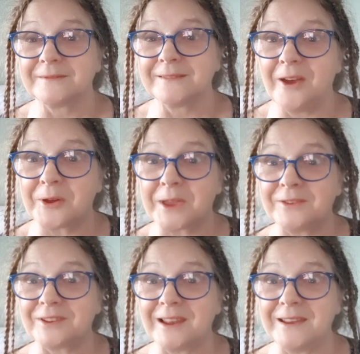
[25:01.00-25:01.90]
I'll
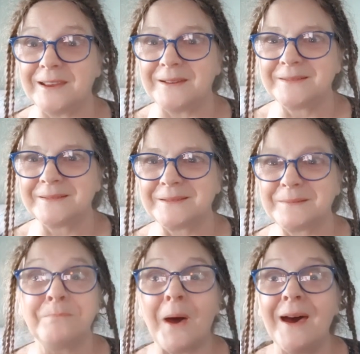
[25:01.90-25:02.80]
catch you later.
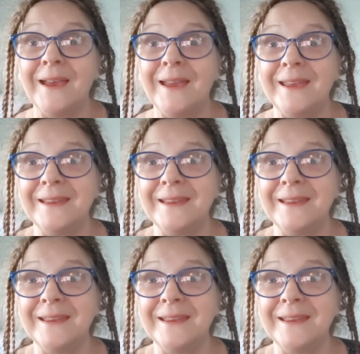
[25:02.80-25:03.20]
Bye.